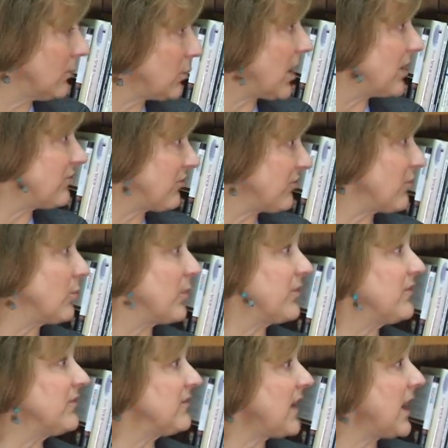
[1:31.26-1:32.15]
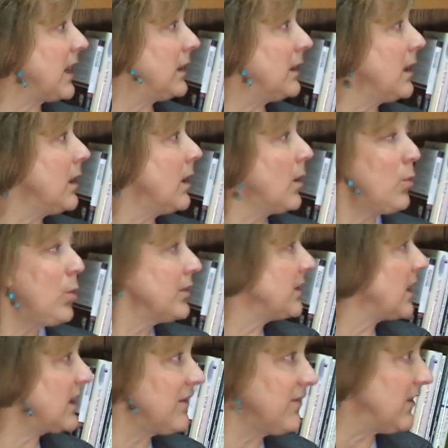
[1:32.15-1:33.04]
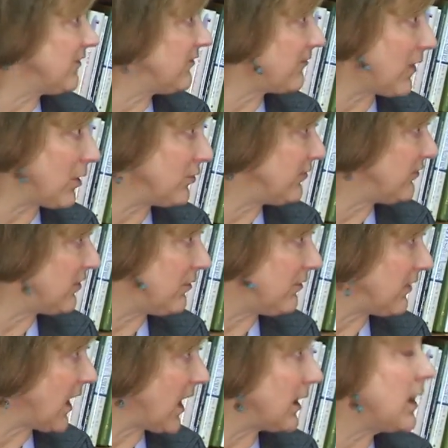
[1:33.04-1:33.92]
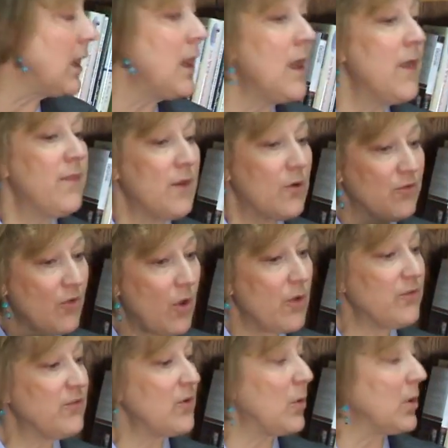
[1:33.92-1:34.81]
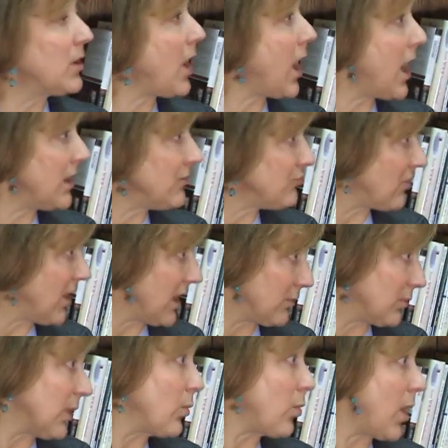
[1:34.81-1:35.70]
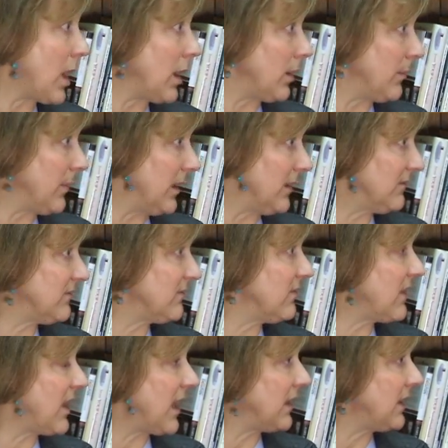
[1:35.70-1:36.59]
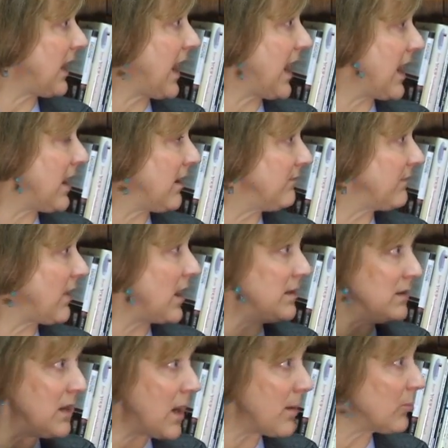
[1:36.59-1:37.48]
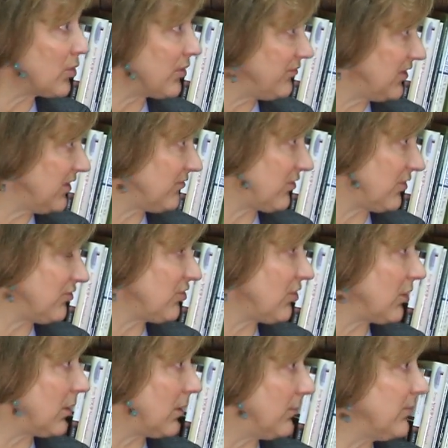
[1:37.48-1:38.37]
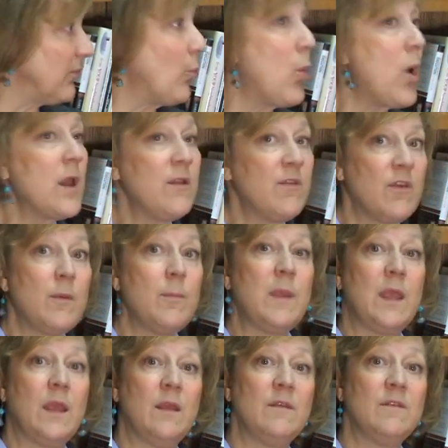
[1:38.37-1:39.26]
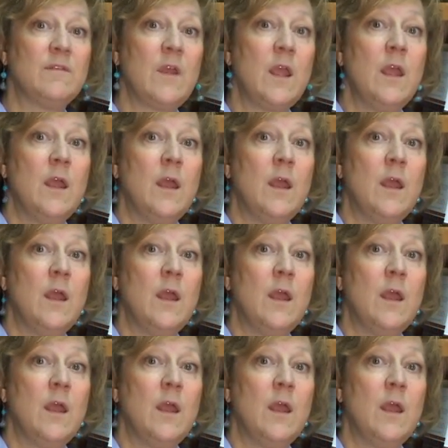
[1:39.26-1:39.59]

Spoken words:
registered with the state. Well, none of these folks do that. Oh, no. There's also contract requirements that have a number of different terms. One of them is